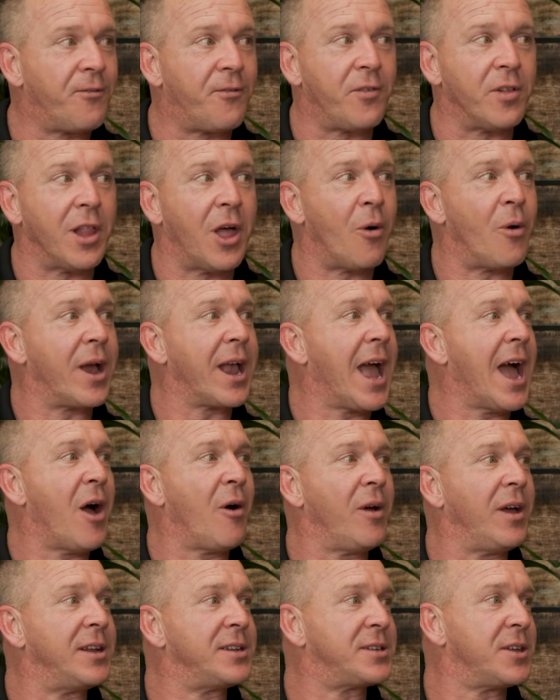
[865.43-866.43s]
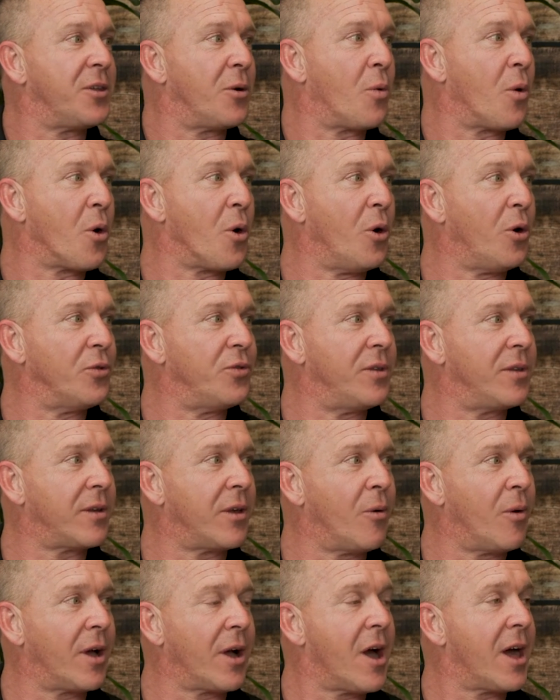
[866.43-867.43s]
flowing out into the world,
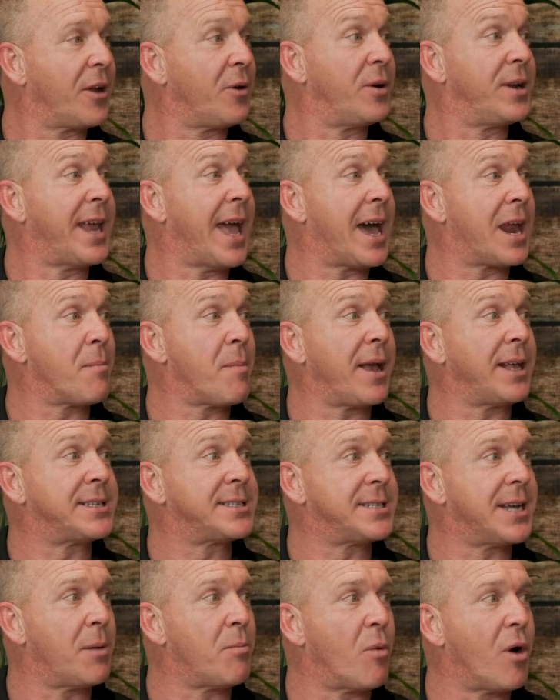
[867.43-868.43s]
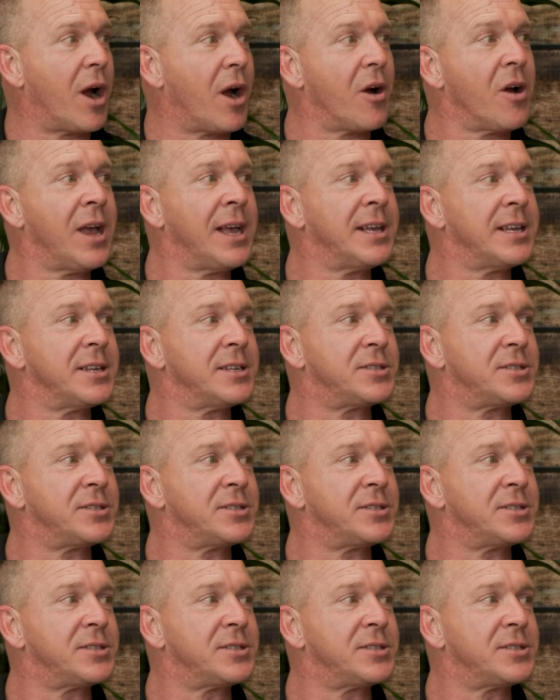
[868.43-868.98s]
going onto a database somewhere.